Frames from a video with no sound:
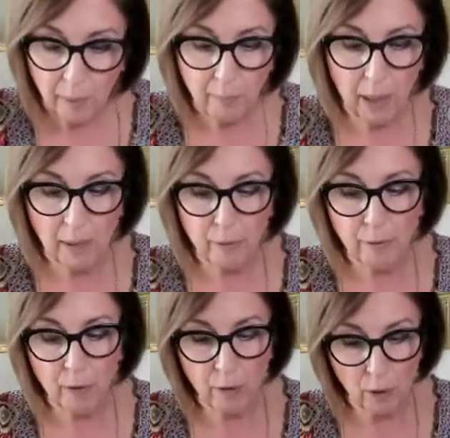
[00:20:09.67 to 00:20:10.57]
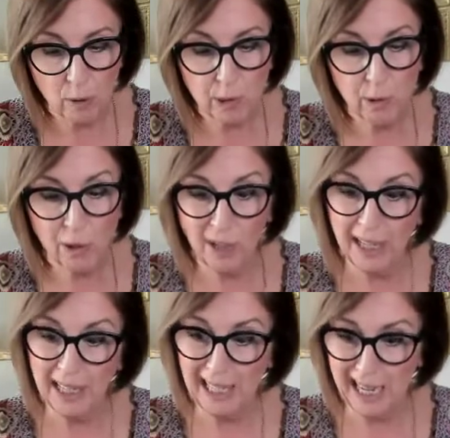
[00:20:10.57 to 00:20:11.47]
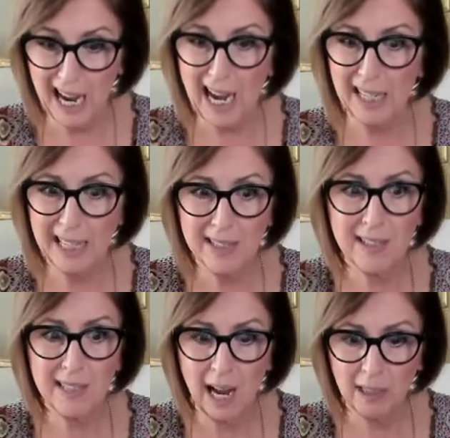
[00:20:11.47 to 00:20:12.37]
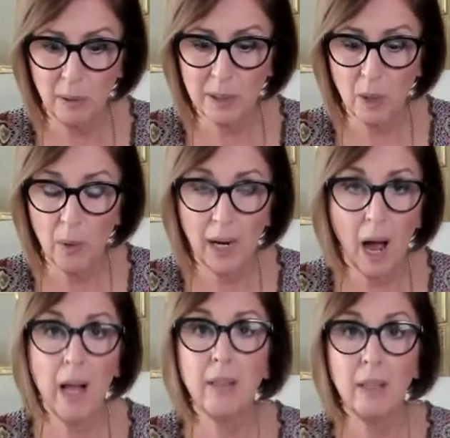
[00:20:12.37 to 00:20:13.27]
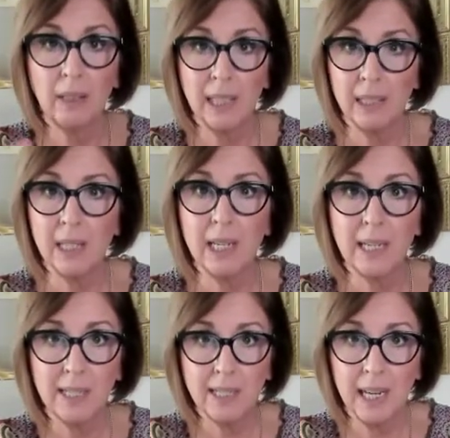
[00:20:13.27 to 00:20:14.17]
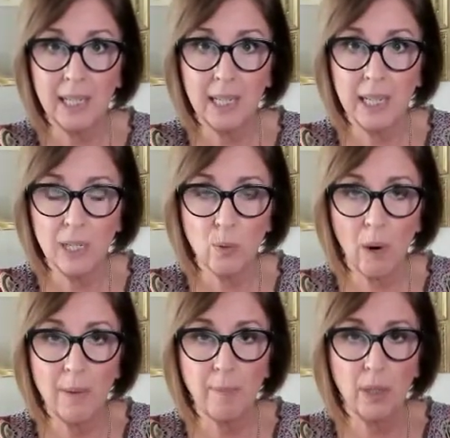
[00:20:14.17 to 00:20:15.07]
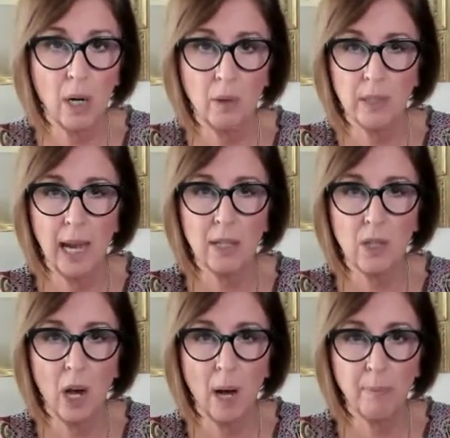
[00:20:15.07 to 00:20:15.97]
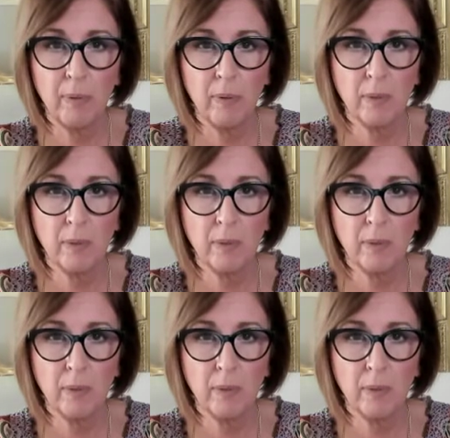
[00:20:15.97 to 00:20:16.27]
but for those who you're like, yeah, that's exactly what's going on, the link to the extended is right below in that top